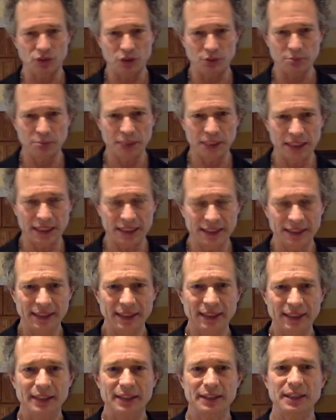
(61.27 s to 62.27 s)
or me
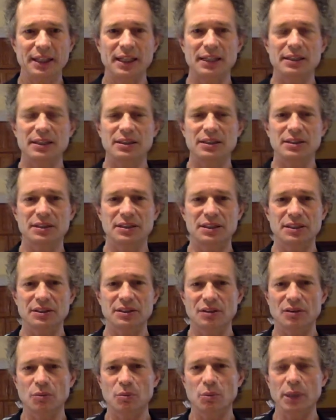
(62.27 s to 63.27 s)
that is,
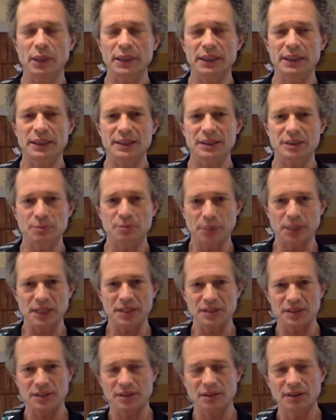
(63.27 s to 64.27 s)
when it is
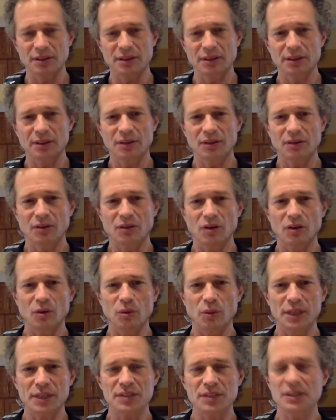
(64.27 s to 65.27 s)
present,
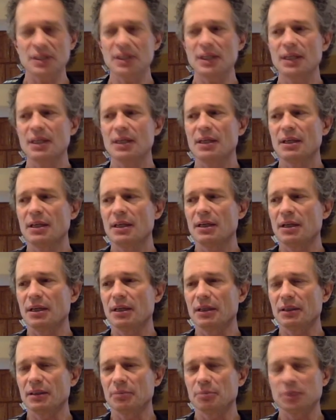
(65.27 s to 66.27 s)
always
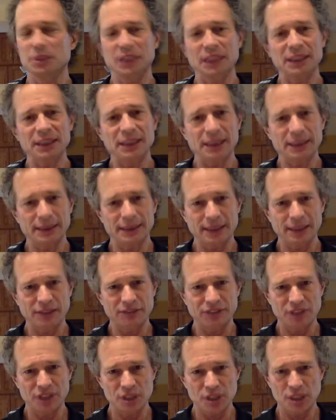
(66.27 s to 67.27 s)
presenting
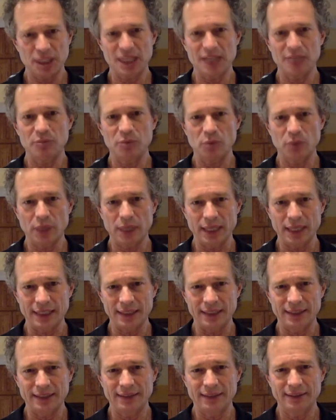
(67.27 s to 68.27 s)
itself in the same way.
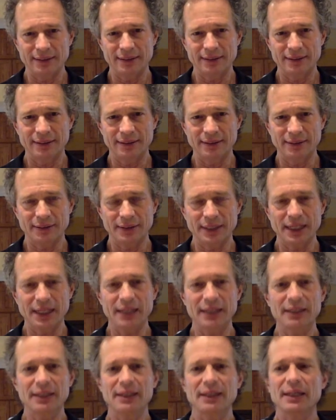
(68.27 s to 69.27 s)

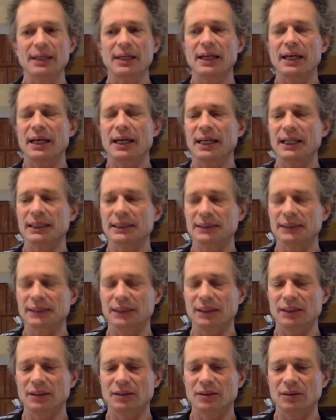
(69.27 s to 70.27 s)
Okay? And
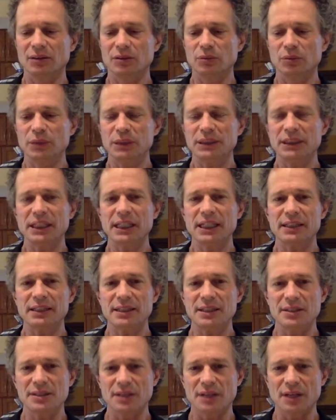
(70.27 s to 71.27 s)
we take
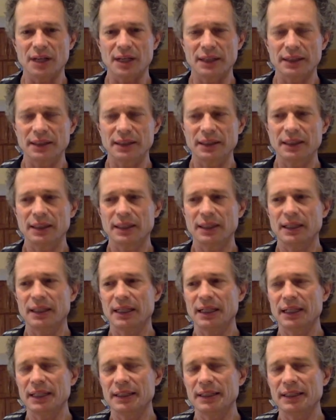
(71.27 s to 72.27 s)
these on
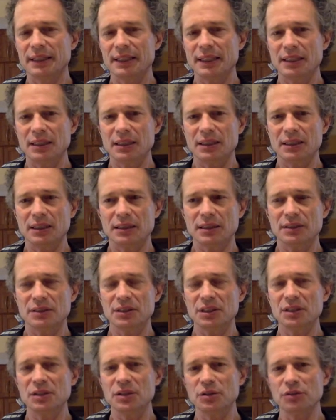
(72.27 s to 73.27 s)
and they
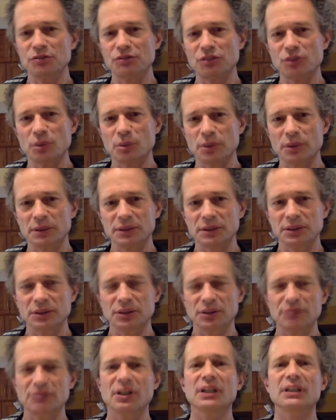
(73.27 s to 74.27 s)
continue forward
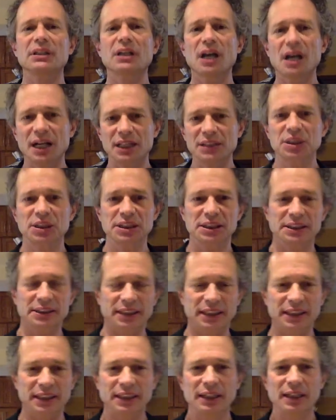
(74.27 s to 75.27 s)
sort of
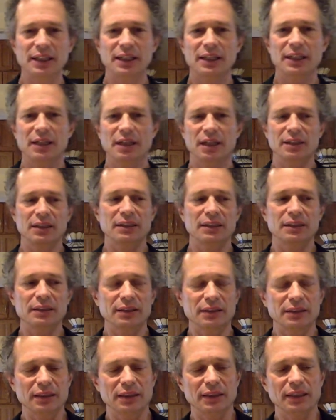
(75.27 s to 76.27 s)
unconsciously.
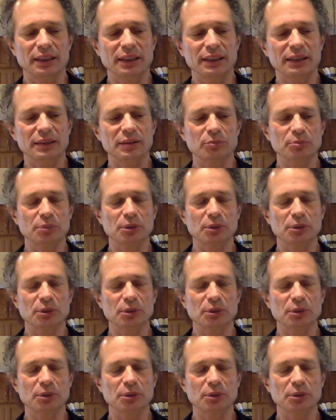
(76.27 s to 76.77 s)
A